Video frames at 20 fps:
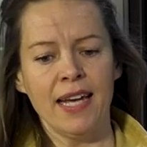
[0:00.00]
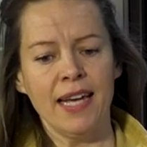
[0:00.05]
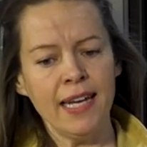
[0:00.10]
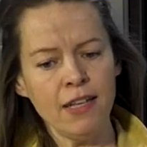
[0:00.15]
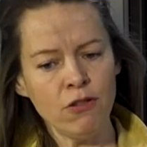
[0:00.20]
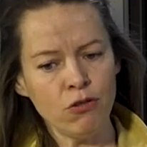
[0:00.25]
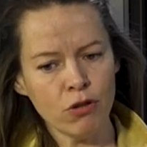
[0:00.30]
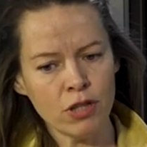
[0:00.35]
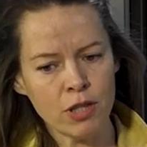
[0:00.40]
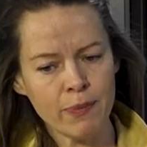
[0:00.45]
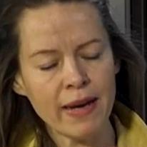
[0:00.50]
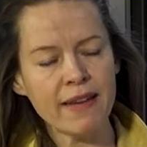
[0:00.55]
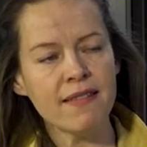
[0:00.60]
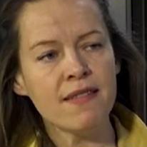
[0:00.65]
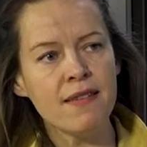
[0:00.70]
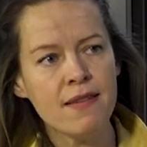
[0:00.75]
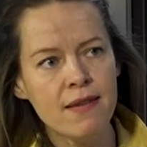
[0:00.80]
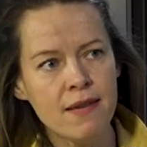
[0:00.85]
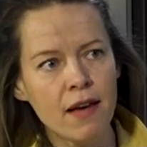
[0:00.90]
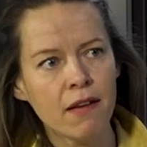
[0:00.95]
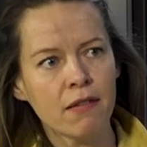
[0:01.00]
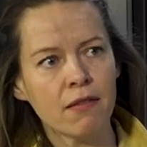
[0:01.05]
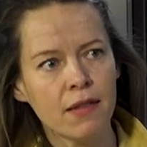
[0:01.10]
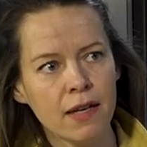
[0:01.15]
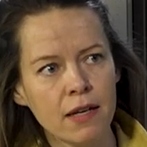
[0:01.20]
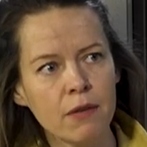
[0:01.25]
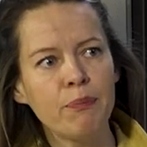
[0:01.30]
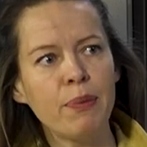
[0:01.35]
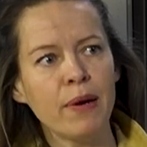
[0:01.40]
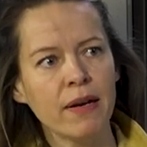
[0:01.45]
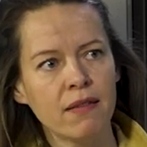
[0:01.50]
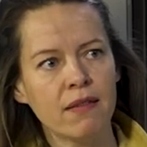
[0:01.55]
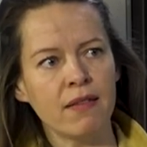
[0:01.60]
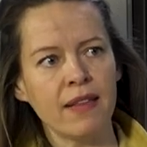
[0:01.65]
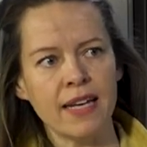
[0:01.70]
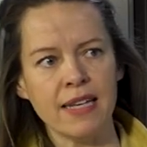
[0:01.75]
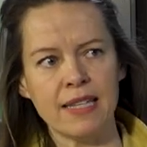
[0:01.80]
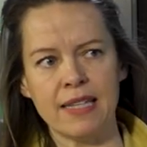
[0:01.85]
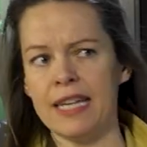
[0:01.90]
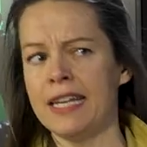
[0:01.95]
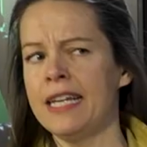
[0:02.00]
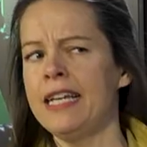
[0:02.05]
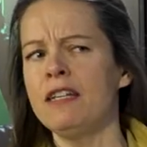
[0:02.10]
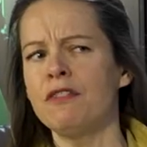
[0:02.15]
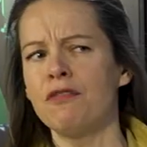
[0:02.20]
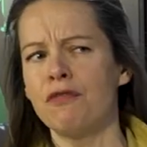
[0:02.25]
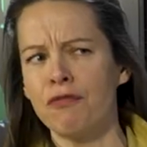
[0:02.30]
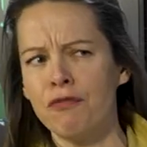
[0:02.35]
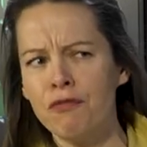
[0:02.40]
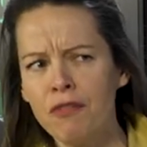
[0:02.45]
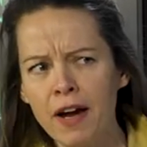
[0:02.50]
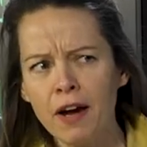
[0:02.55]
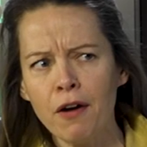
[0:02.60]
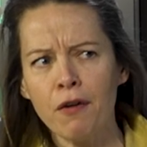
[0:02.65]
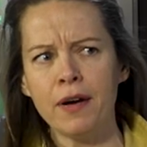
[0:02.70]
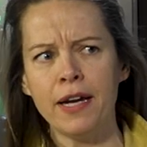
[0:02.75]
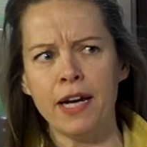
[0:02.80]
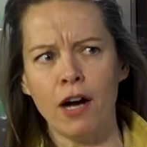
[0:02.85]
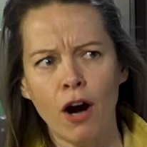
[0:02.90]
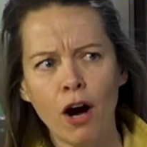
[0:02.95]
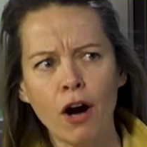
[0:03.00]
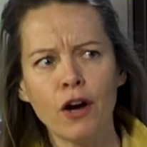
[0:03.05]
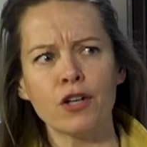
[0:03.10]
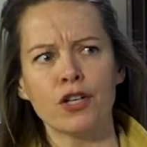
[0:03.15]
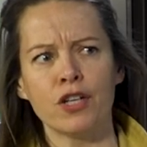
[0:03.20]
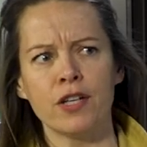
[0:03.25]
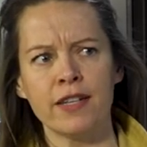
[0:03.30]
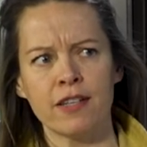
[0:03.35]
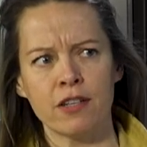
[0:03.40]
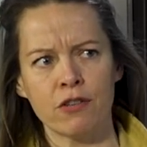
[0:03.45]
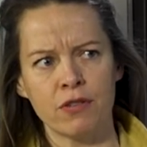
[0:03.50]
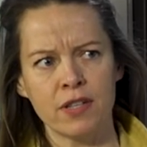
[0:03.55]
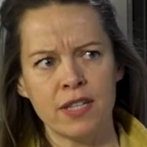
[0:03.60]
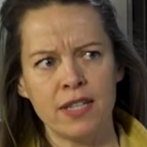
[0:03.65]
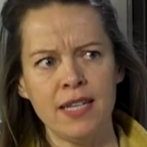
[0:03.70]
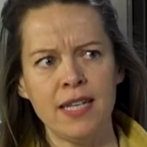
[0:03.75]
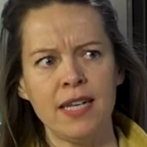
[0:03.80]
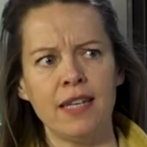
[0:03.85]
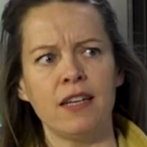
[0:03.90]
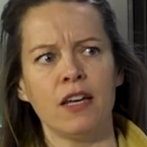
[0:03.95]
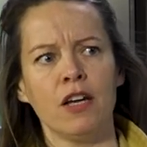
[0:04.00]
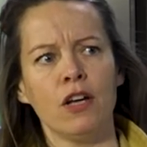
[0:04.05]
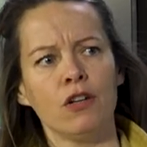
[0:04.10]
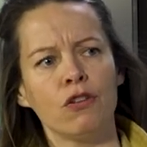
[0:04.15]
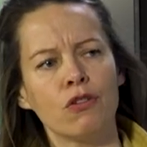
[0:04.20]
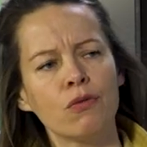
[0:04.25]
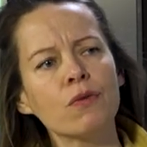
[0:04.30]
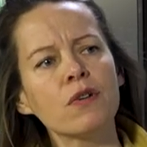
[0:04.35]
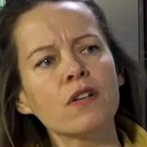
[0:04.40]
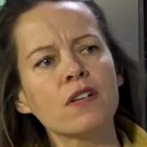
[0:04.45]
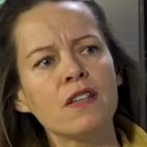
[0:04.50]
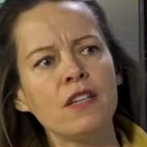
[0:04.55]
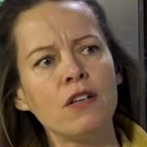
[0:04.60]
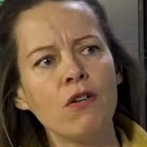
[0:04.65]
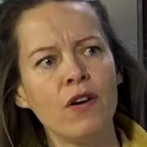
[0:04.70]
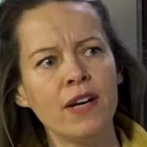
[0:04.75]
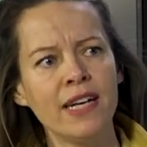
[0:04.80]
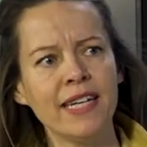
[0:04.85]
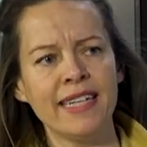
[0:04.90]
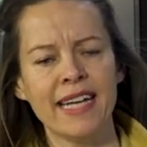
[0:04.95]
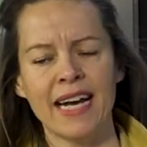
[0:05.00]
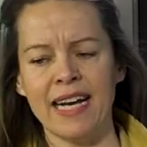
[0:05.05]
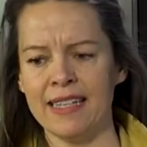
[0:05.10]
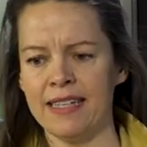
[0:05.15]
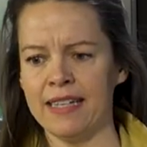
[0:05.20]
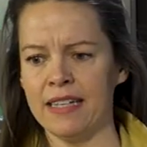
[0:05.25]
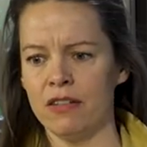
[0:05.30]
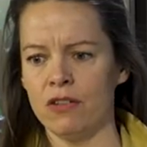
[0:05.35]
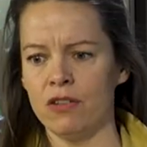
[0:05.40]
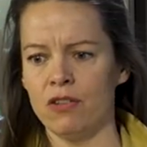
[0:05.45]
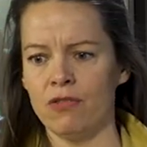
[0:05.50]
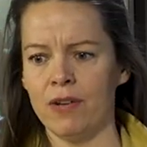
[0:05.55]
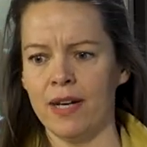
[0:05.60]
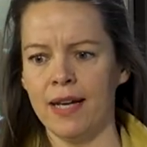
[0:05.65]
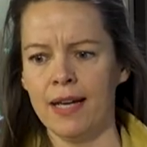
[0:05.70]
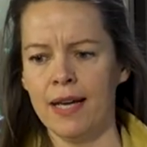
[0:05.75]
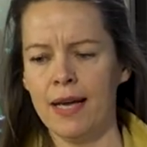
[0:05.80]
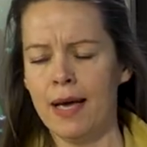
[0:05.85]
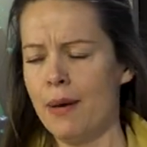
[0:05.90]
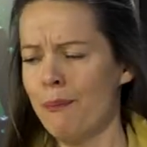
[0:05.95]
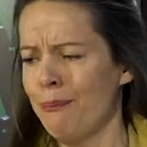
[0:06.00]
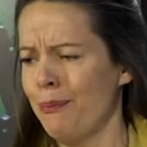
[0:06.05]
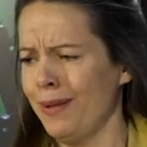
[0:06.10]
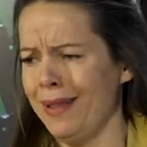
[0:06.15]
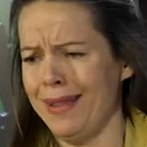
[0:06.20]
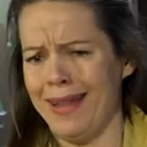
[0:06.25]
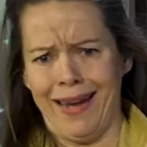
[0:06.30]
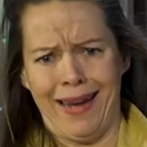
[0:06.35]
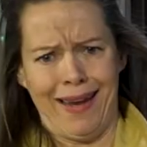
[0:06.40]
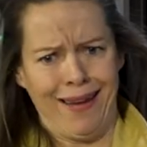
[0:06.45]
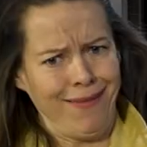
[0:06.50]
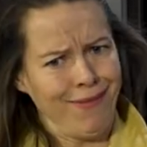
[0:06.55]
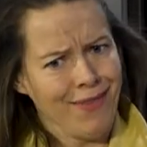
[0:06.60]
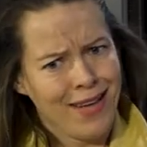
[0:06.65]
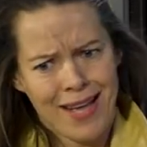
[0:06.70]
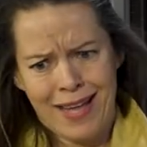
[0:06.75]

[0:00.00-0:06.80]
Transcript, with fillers: He talks about nothing but this, and he's very harsh in his critique towards the oil and gas industry. But like,